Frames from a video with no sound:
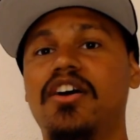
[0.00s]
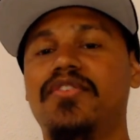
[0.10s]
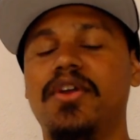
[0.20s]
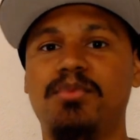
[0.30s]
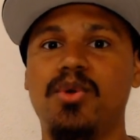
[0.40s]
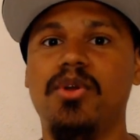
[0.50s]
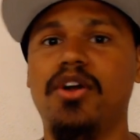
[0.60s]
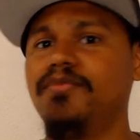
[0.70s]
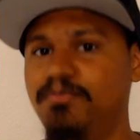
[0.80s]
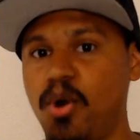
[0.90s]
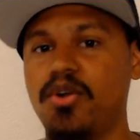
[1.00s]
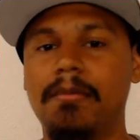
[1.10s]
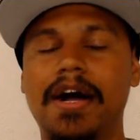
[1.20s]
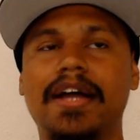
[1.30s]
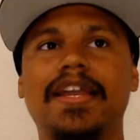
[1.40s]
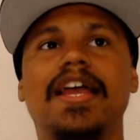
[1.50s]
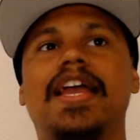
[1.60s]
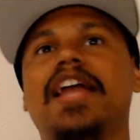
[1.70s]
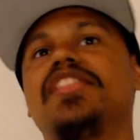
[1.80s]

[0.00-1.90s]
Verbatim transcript: of of Pokemon,